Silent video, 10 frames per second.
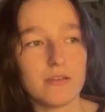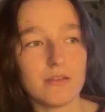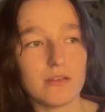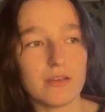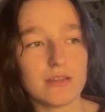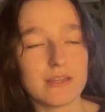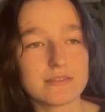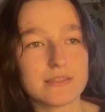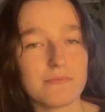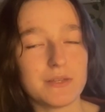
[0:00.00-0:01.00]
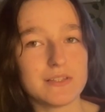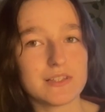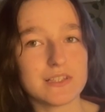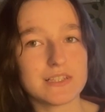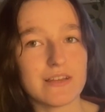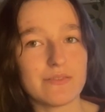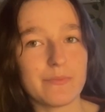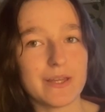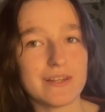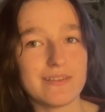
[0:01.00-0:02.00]
I guess that means I just have to
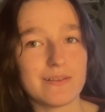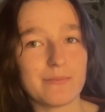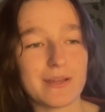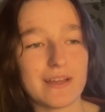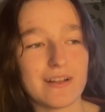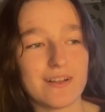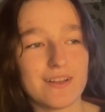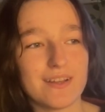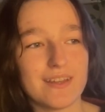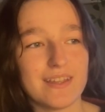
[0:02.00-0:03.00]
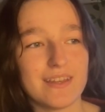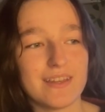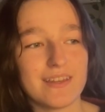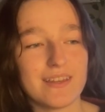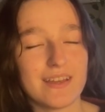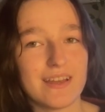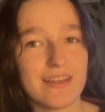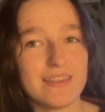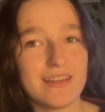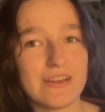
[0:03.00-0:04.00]
make another pair, and
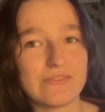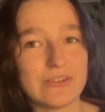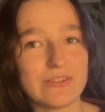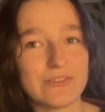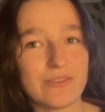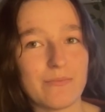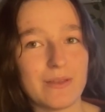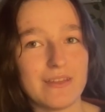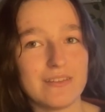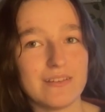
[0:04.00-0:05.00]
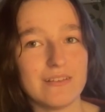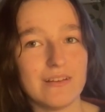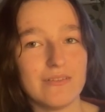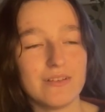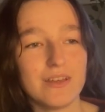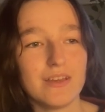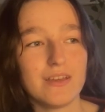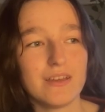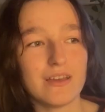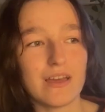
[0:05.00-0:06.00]
I think I've learned from it, you know.
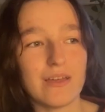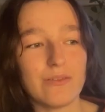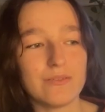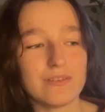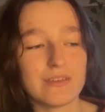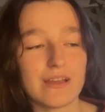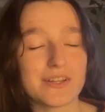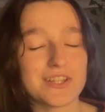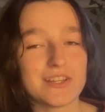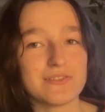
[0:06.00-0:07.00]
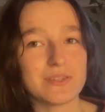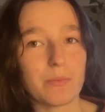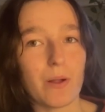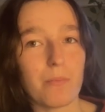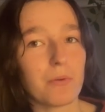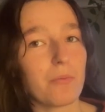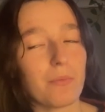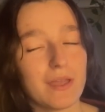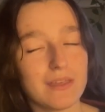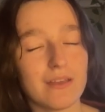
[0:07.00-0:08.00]
I'll actually use the proper
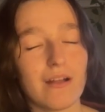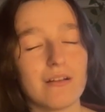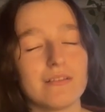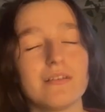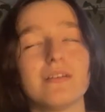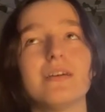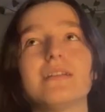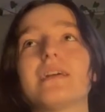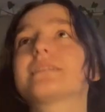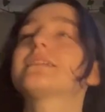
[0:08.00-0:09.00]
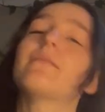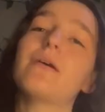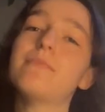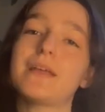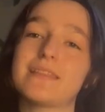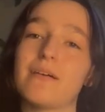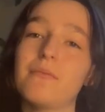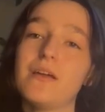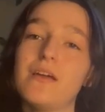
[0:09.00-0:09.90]
weight yarn next time I make them.